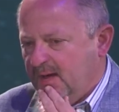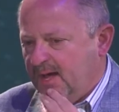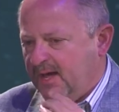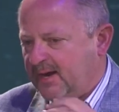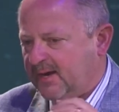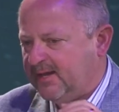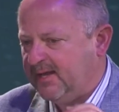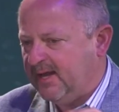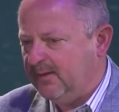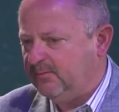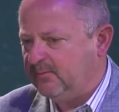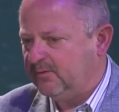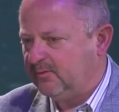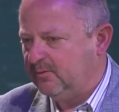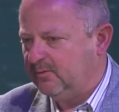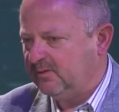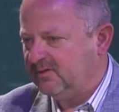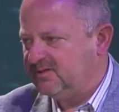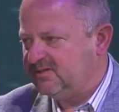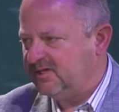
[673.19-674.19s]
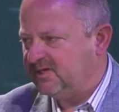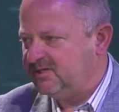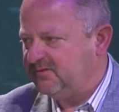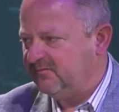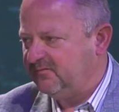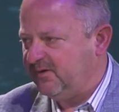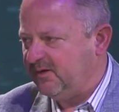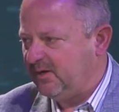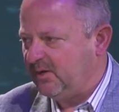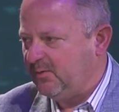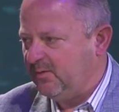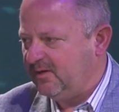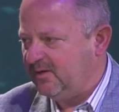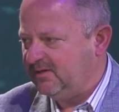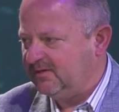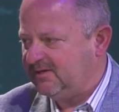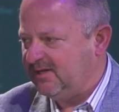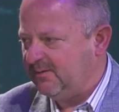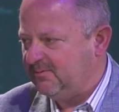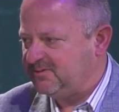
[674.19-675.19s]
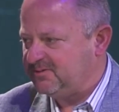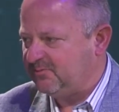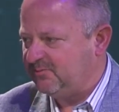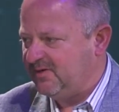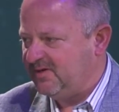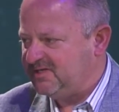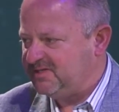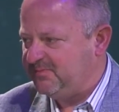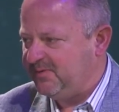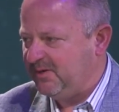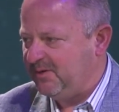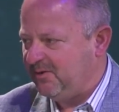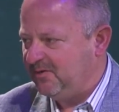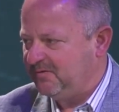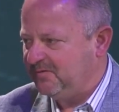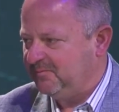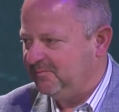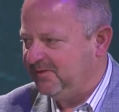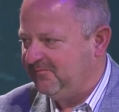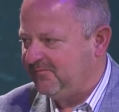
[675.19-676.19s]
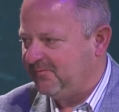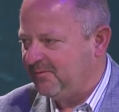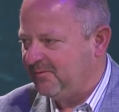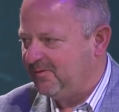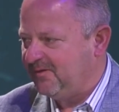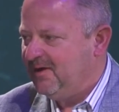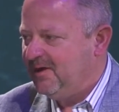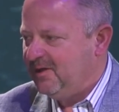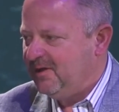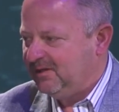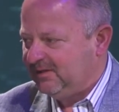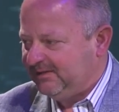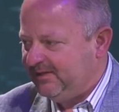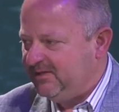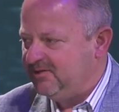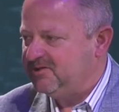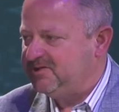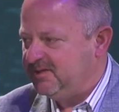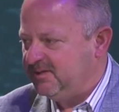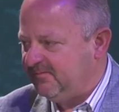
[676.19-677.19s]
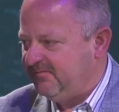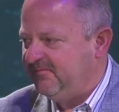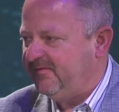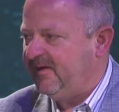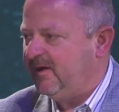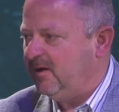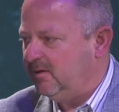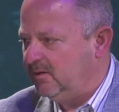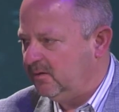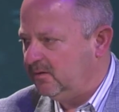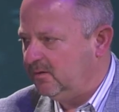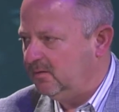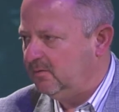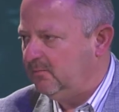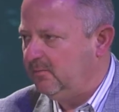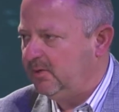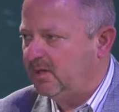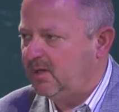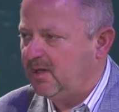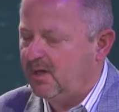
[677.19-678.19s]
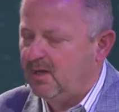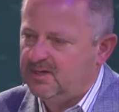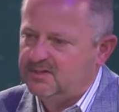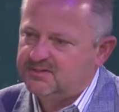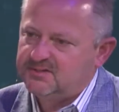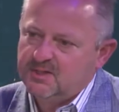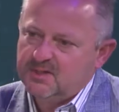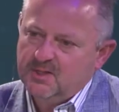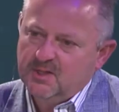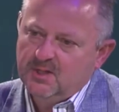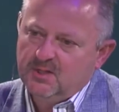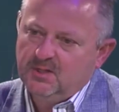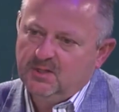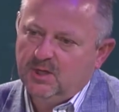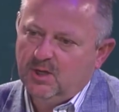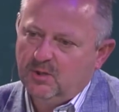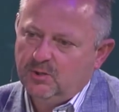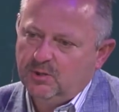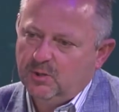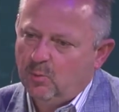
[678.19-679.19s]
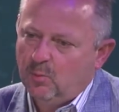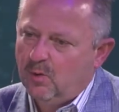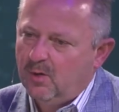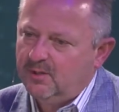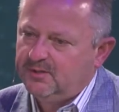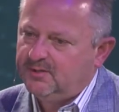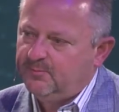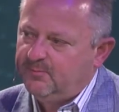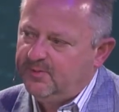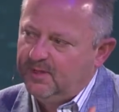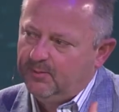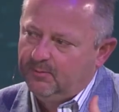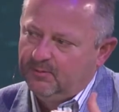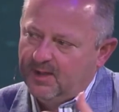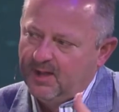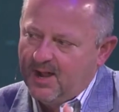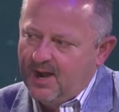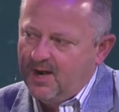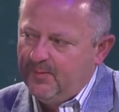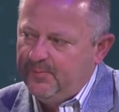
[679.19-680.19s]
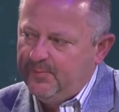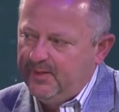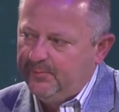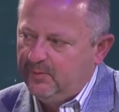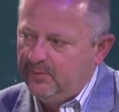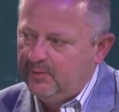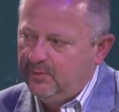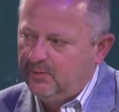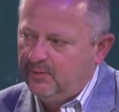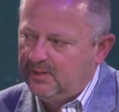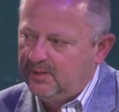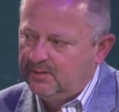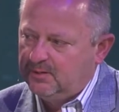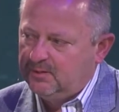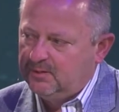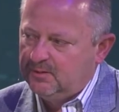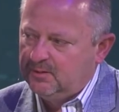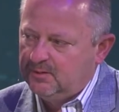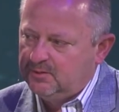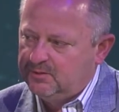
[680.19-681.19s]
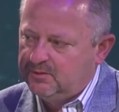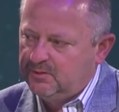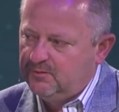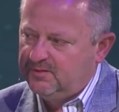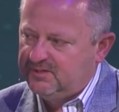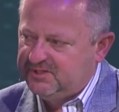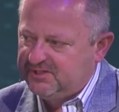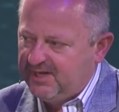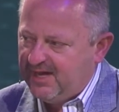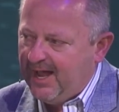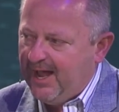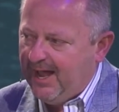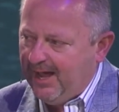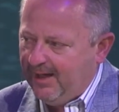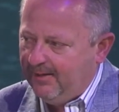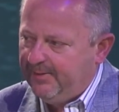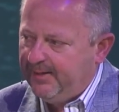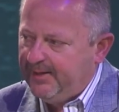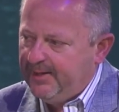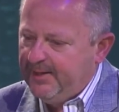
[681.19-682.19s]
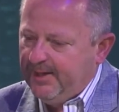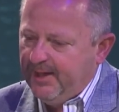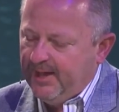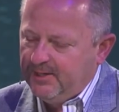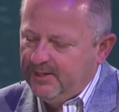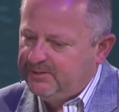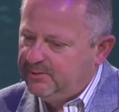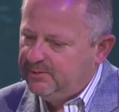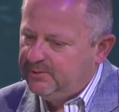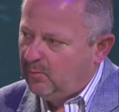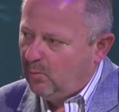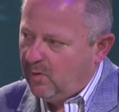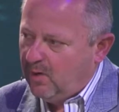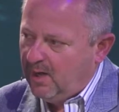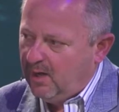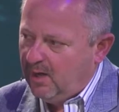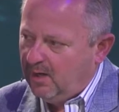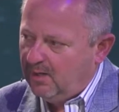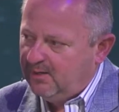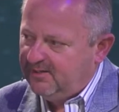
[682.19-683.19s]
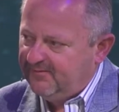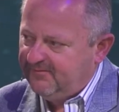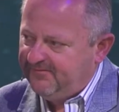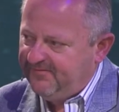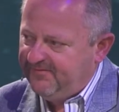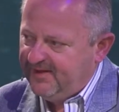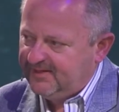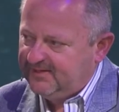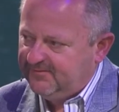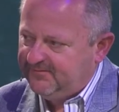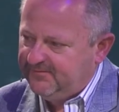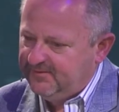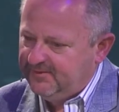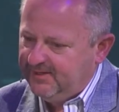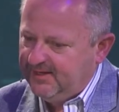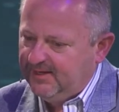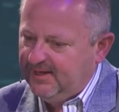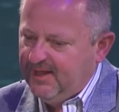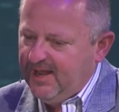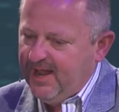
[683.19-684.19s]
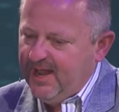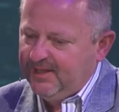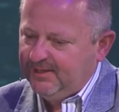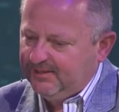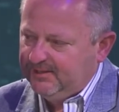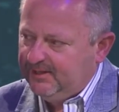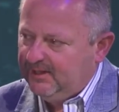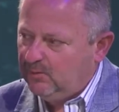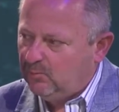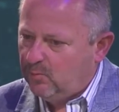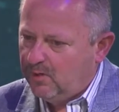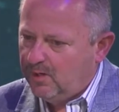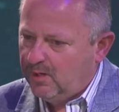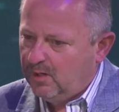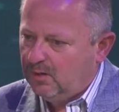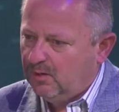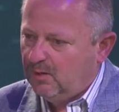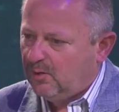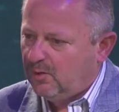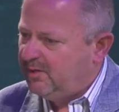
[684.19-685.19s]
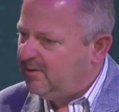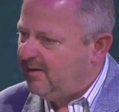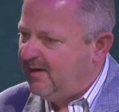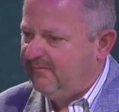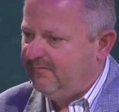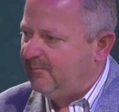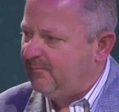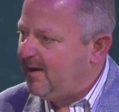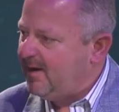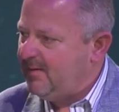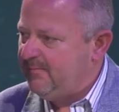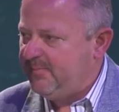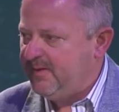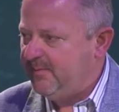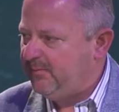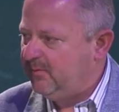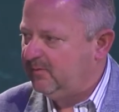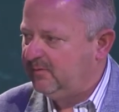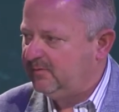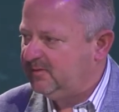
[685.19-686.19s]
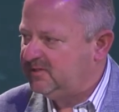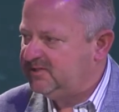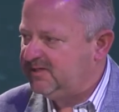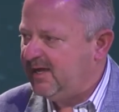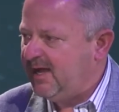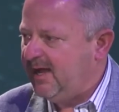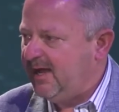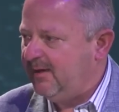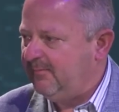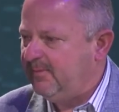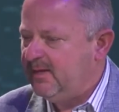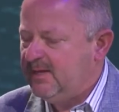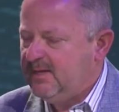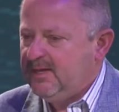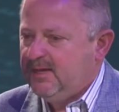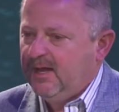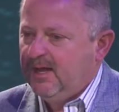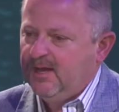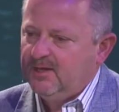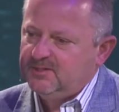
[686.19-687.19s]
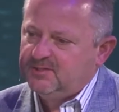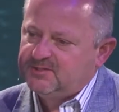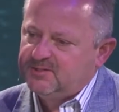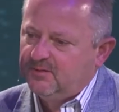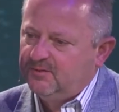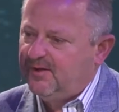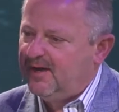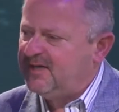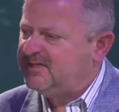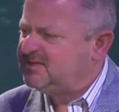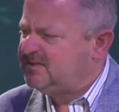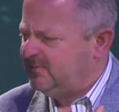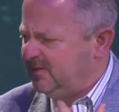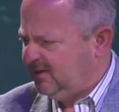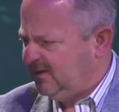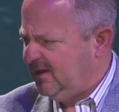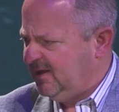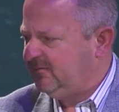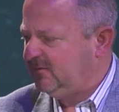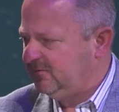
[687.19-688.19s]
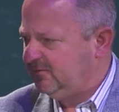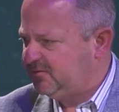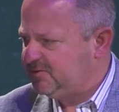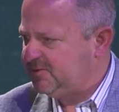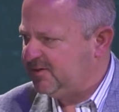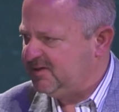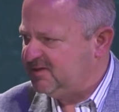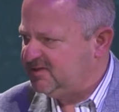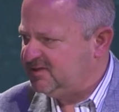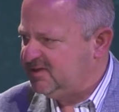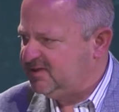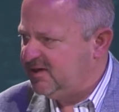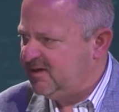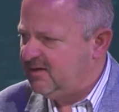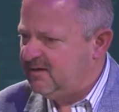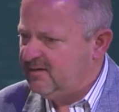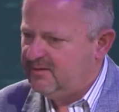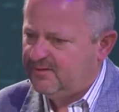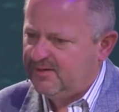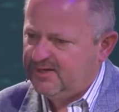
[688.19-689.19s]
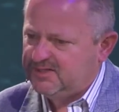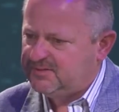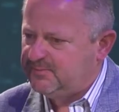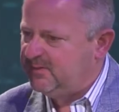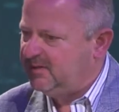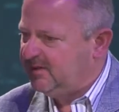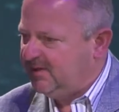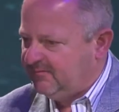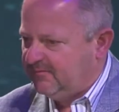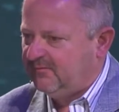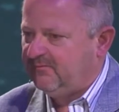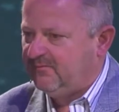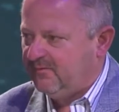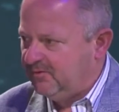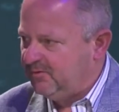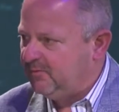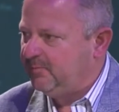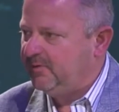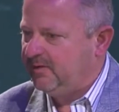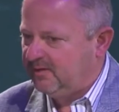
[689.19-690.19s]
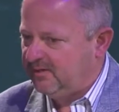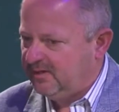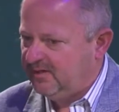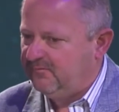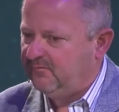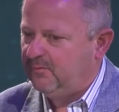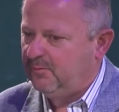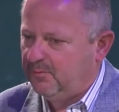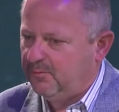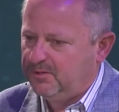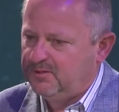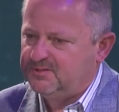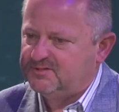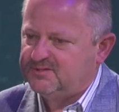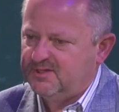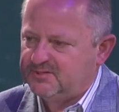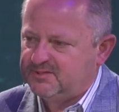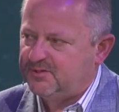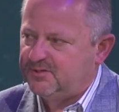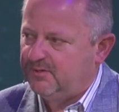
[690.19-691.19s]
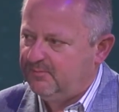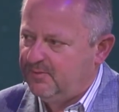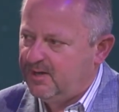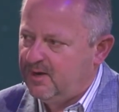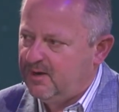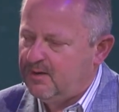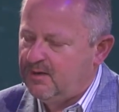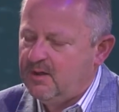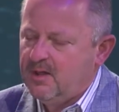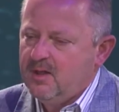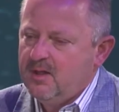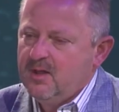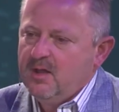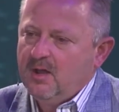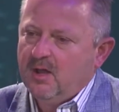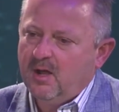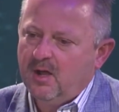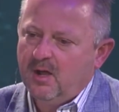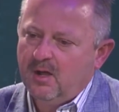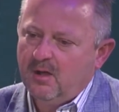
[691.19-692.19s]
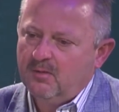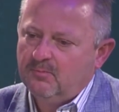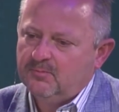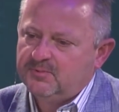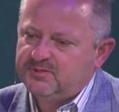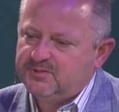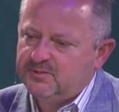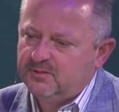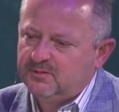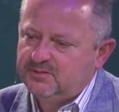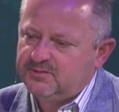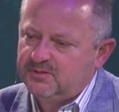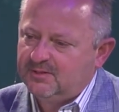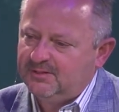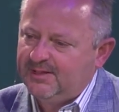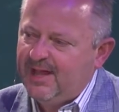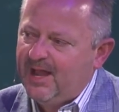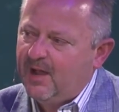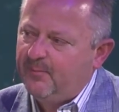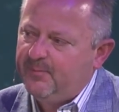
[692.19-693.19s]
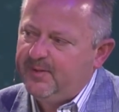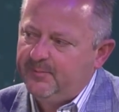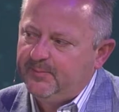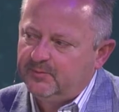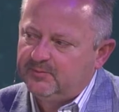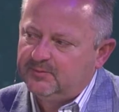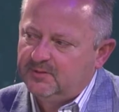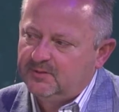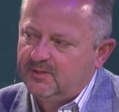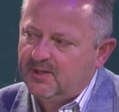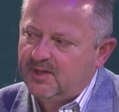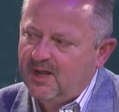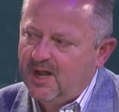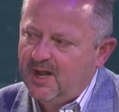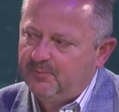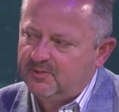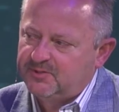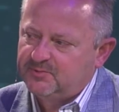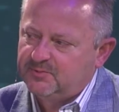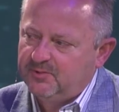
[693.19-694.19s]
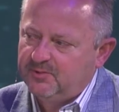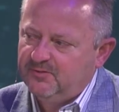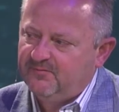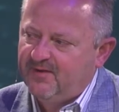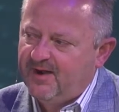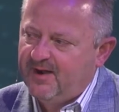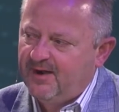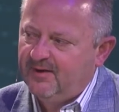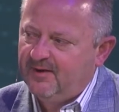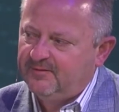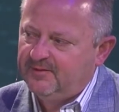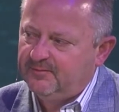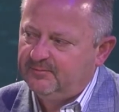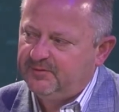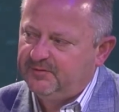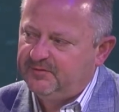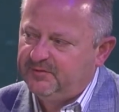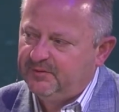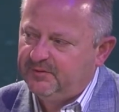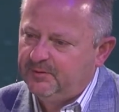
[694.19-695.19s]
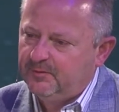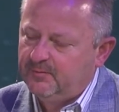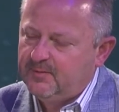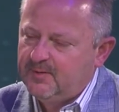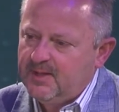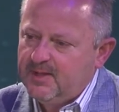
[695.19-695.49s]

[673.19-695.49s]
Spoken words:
And I came to a realization very quick that was a recipe ultimately for leadership failure, because you want to be able to hire people who can do the job and do it well and effectively and lead well, or you don't have the right people in the job. And so there has to be a level of trust there. There has to be a level of vulnerability, if we want to use that term there, to allow people to accomplish what you've hired them to do.